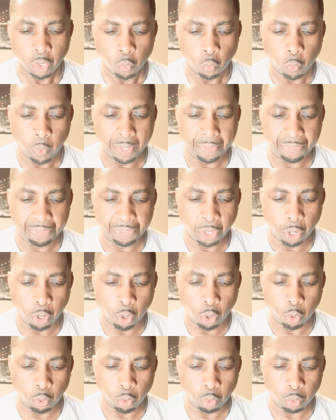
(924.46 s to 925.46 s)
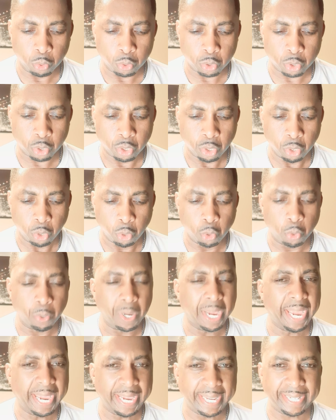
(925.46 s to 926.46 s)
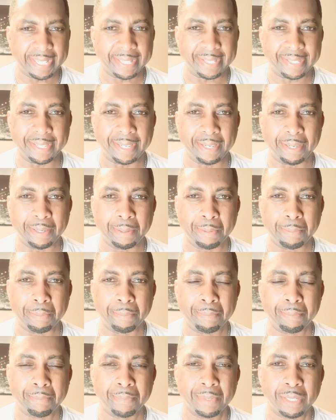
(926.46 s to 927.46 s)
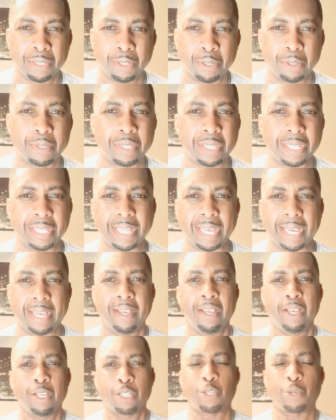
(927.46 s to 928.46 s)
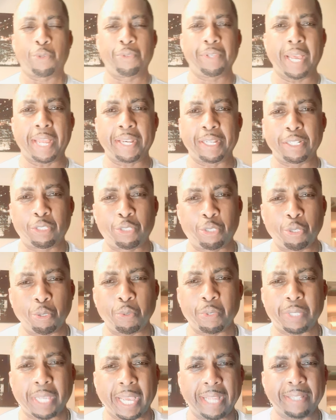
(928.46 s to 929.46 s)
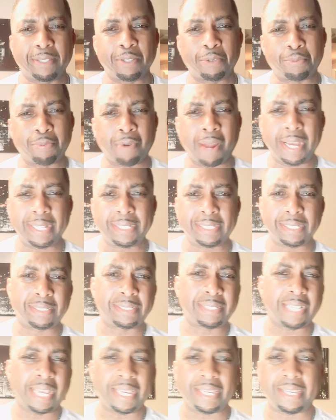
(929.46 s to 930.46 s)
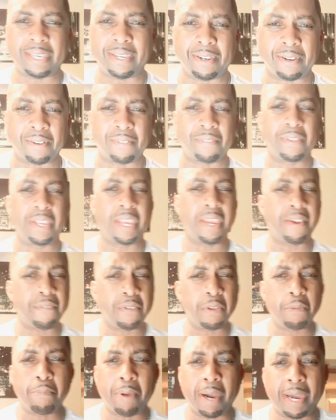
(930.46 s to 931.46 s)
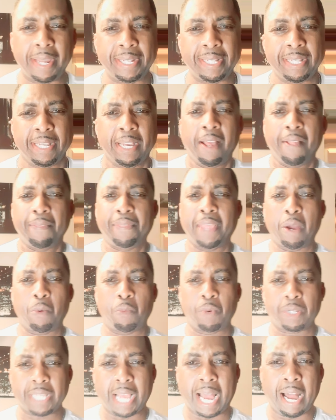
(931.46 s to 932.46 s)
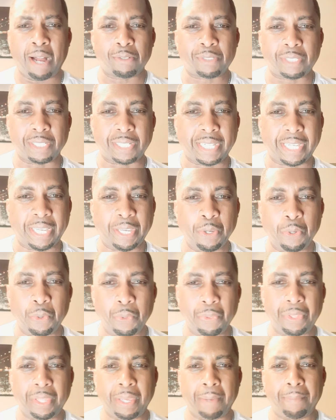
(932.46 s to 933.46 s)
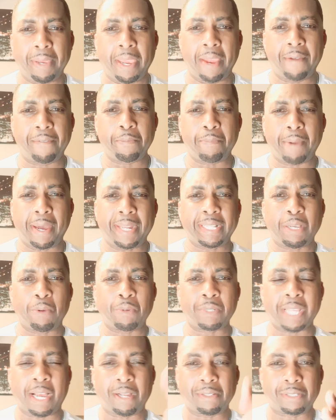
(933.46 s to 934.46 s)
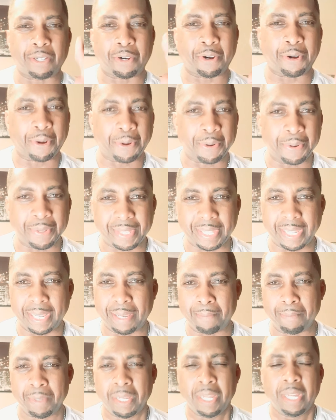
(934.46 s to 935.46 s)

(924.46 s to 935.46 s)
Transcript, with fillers: with those who hated them. You see that? So now the Jews had the right to take care of everybody that was out to kill them, everybody that was out to hurt them,